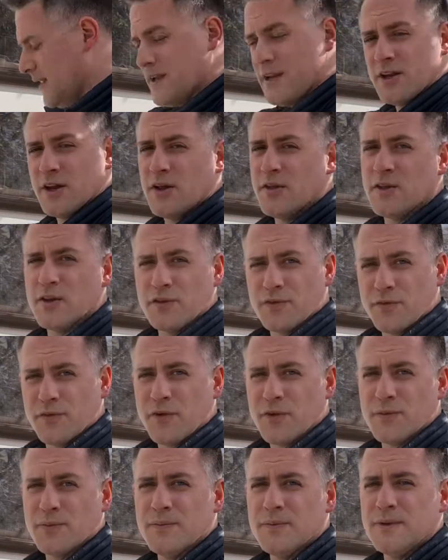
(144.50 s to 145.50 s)
then you know that it's
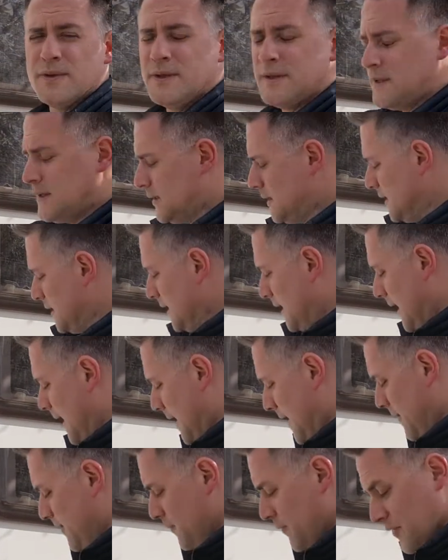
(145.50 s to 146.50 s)
full.
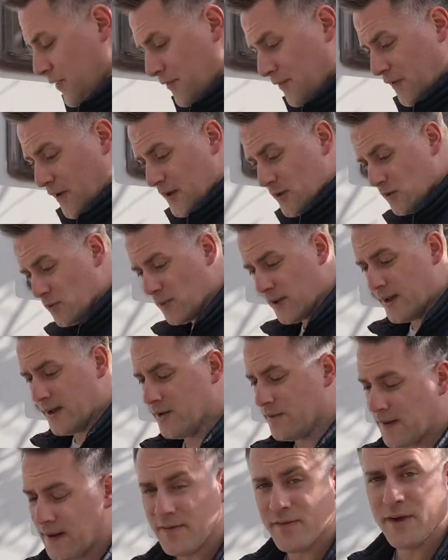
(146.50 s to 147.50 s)
The final way
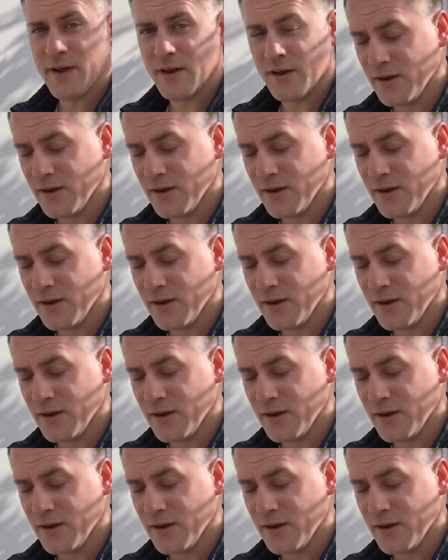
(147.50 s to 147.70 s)
of having a